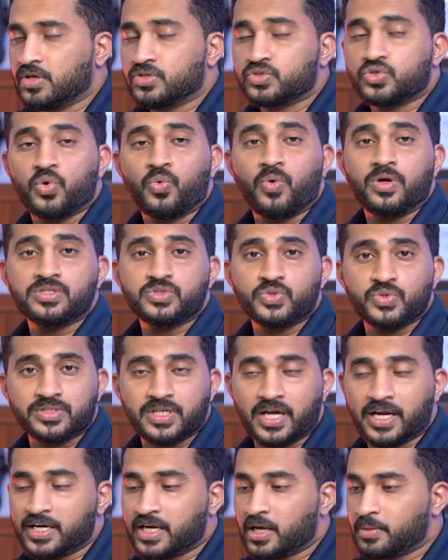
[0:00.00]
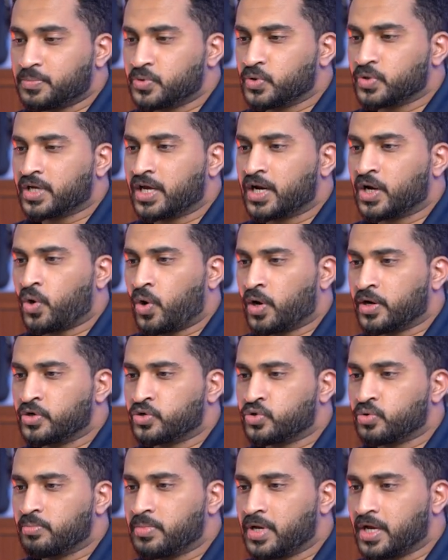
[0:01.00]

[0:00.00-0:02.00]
So once you signed up, you can log into